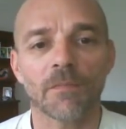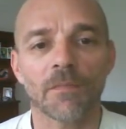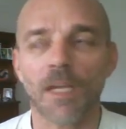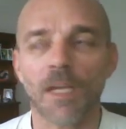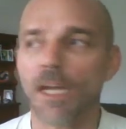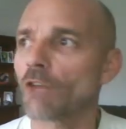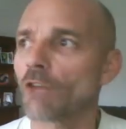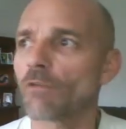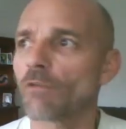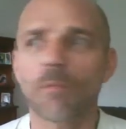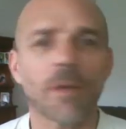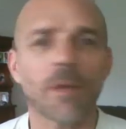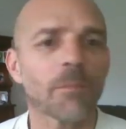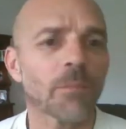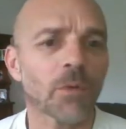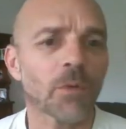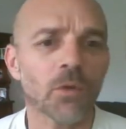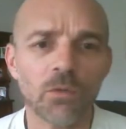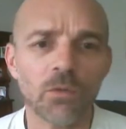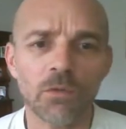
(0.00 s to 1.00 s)
And I
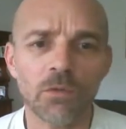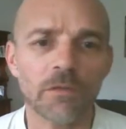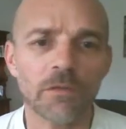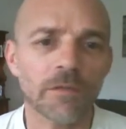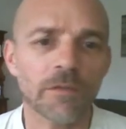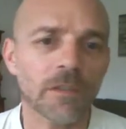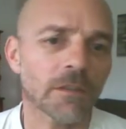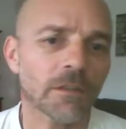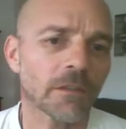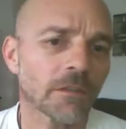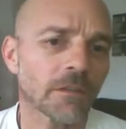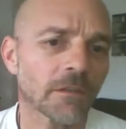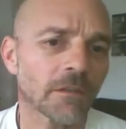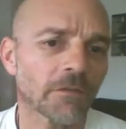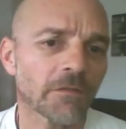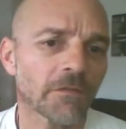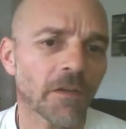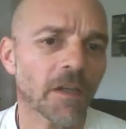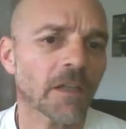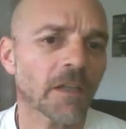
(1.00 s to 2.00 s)
remember all of the
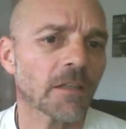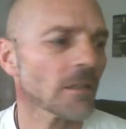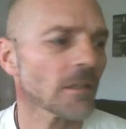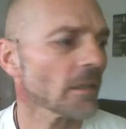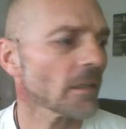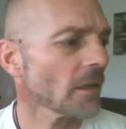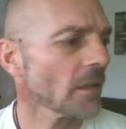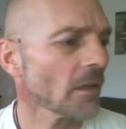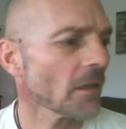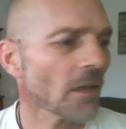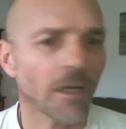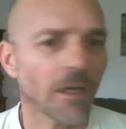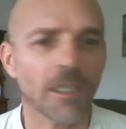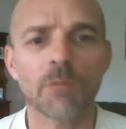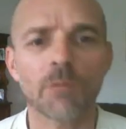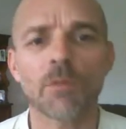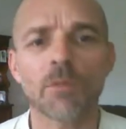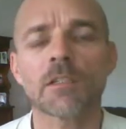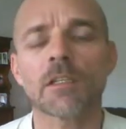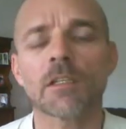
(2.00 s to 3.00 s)
fights and the
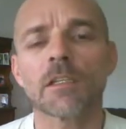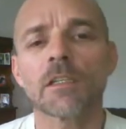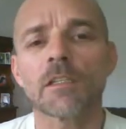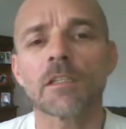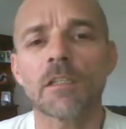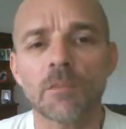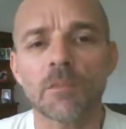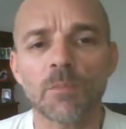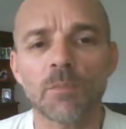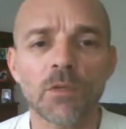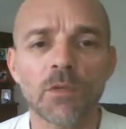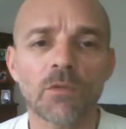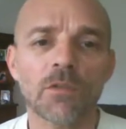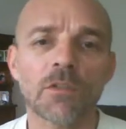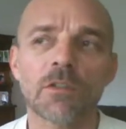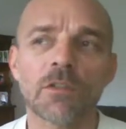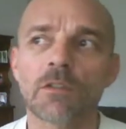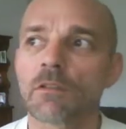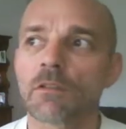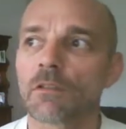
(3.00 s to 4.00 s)
arguments and the
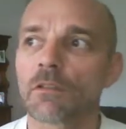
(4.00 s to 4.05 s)
disputes.